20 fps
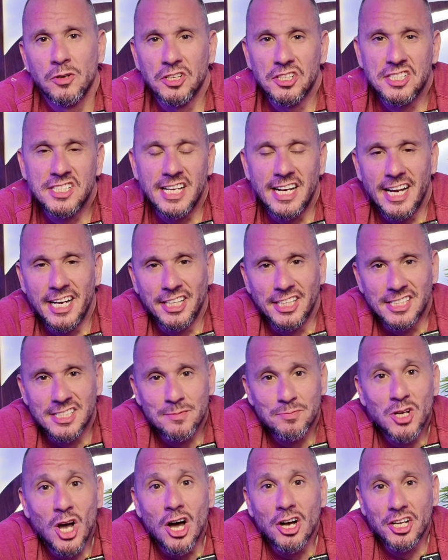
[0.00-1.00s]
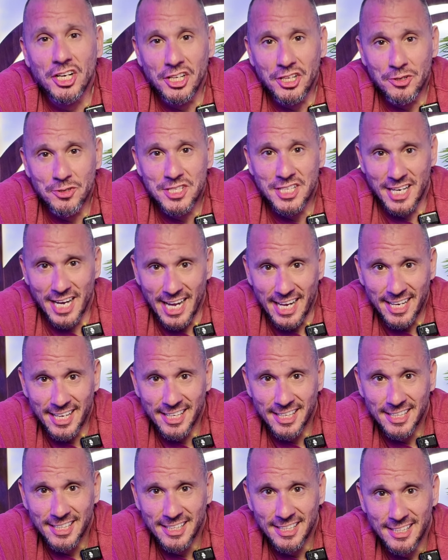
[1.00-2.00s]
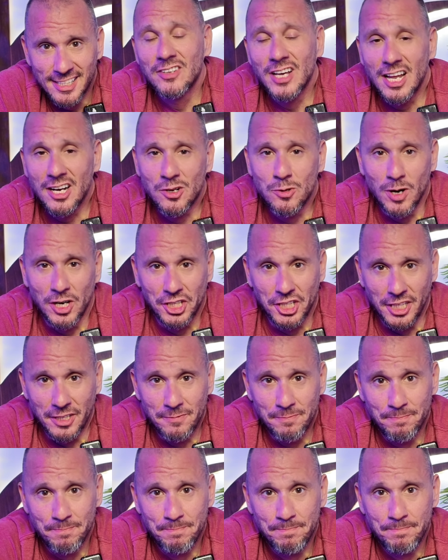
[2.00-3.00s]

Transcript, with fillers: Real estate agents, I'm talking to you today. Got a question.